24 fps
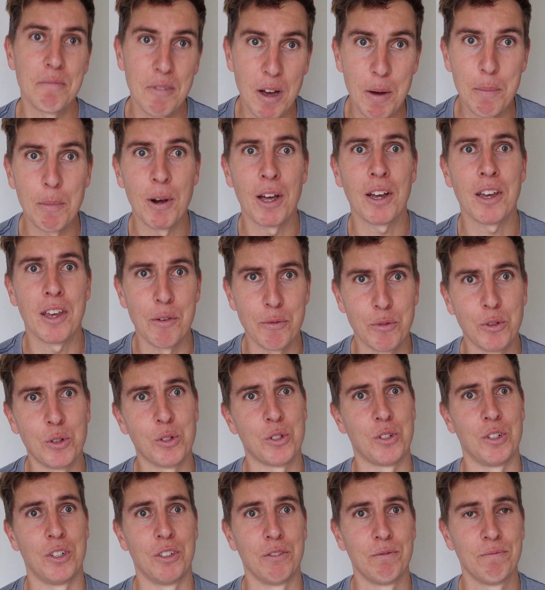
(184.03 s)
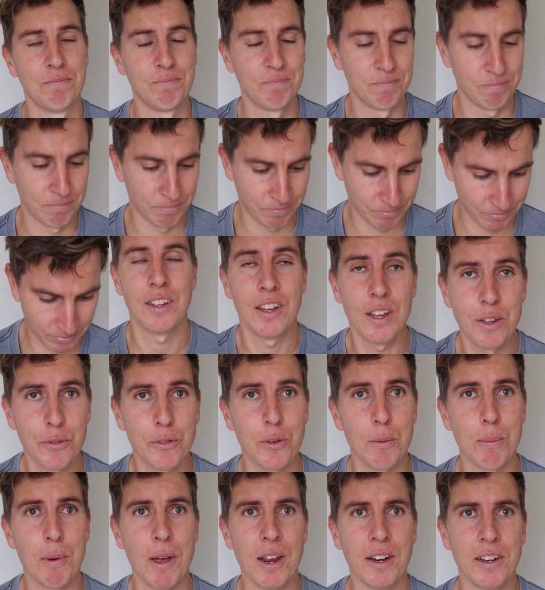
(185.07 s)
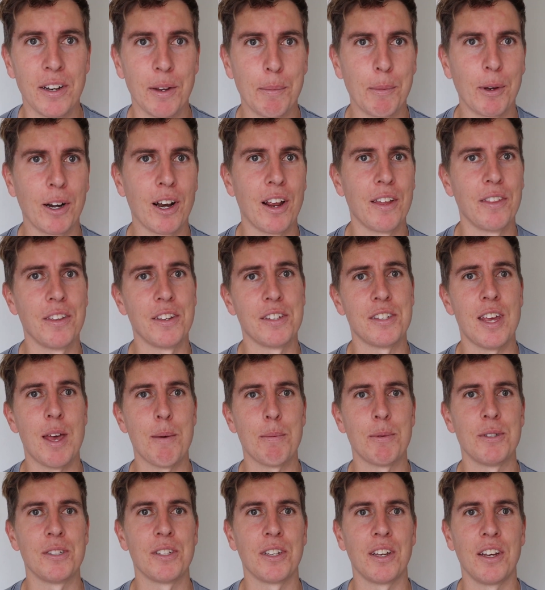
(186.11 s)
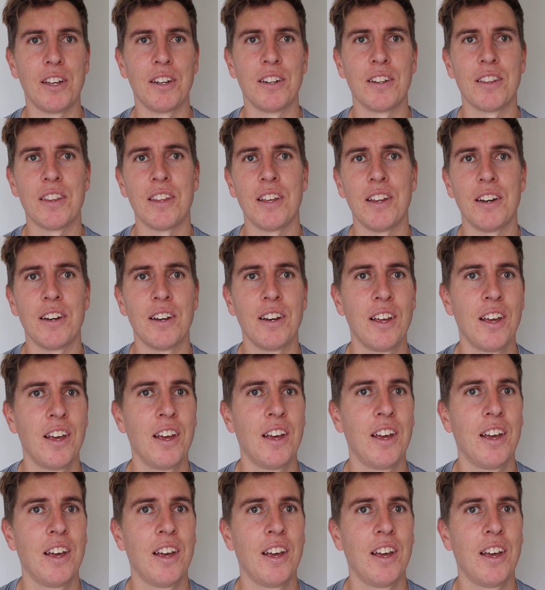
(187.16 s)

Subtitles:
I'm lucky, I'm fortunate. If a pandemic like this happens again, then